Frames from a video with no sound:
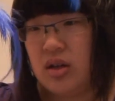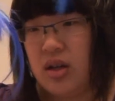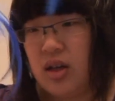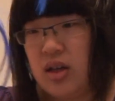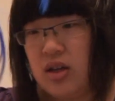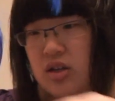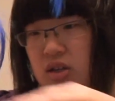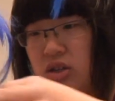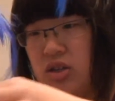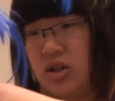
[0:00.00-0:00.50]

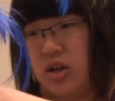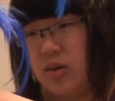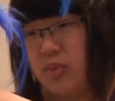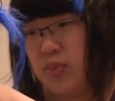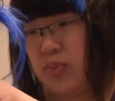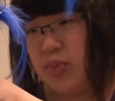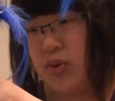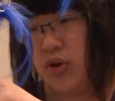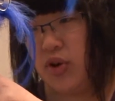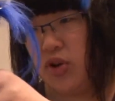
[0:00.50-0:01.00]
and just
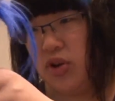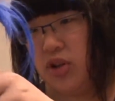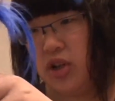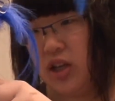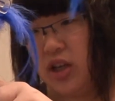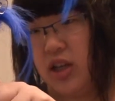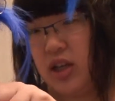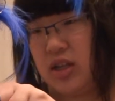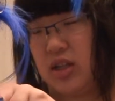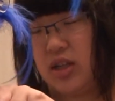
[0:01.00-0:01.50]
start
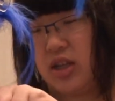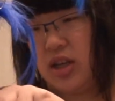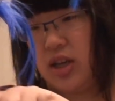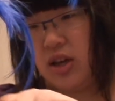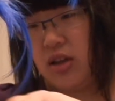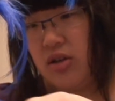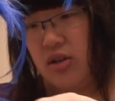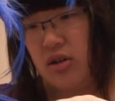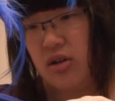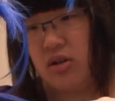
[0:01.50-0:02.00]
pulling it
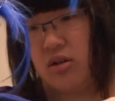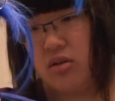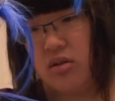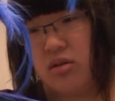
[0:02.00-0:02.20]
together.